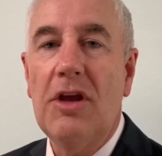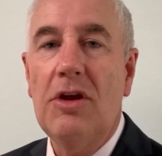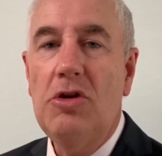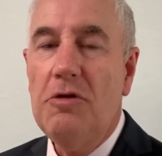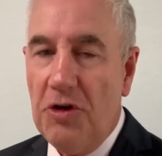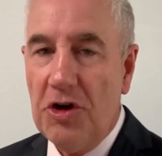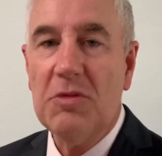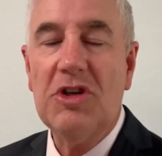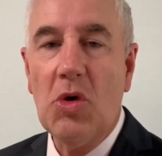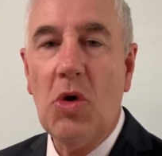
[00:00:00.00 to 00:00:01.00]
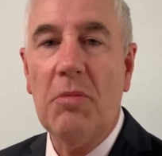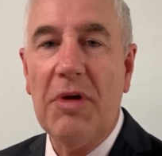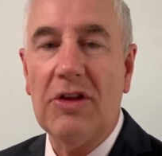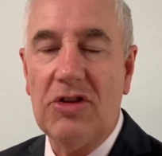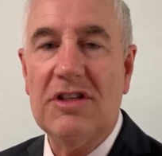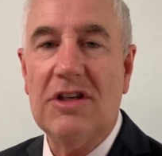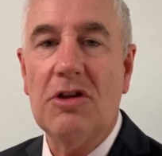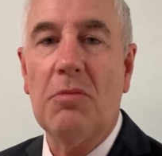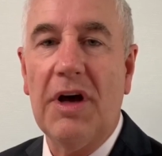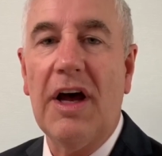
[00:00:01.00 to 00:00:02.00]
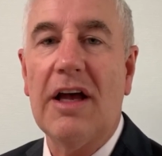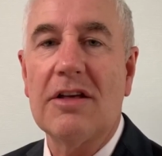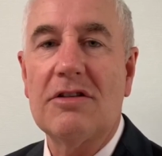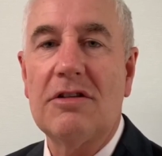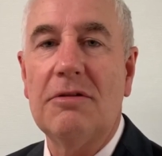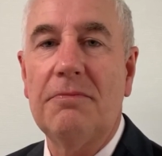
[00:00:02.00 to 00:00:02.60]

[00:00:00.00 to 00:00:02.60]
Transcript: You've heard me talk about this in the past.